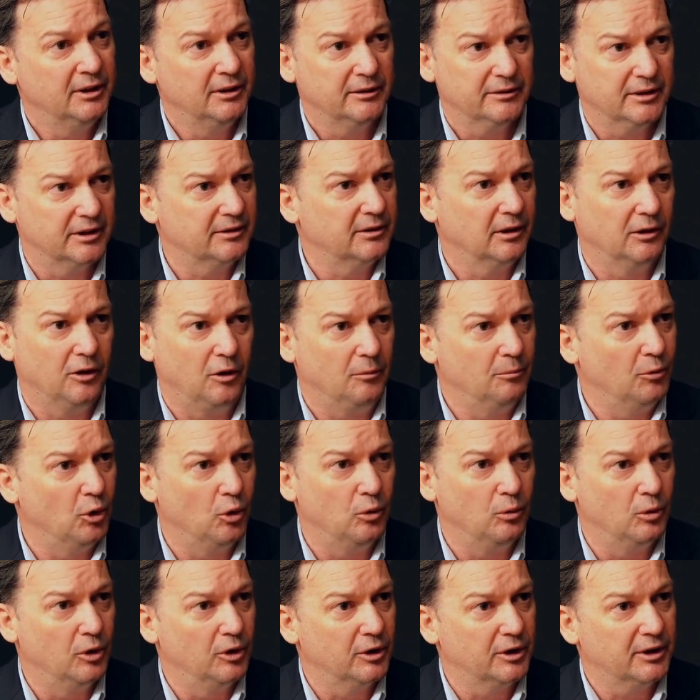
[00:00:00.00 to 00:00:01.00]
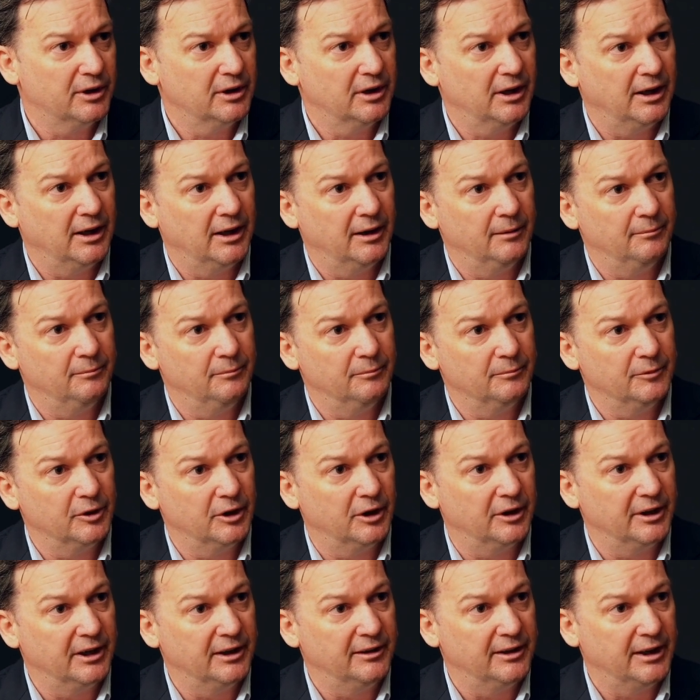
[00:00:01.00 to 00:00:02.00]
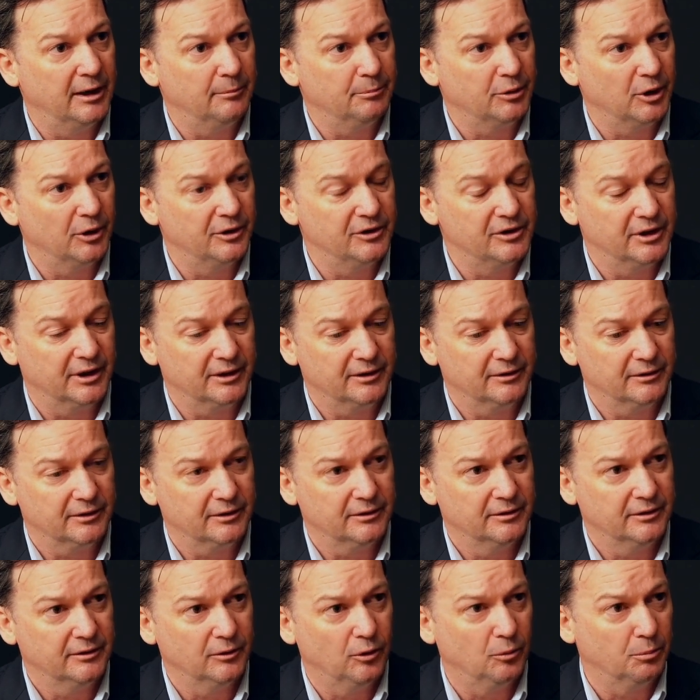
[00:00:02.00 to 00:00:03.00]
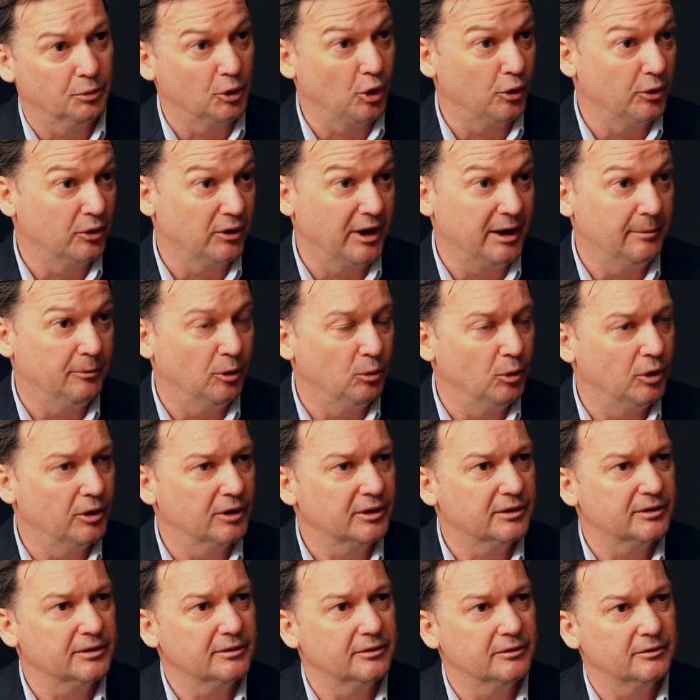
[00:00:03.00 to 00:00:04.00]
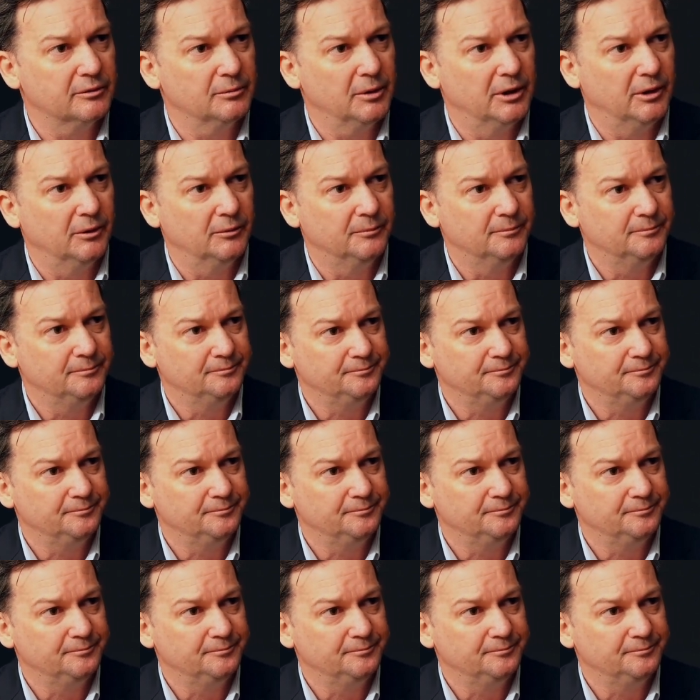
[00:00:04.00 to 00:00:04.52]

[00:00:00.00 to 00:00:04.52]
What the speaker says: There's a lot more work, in that project or program of works as well.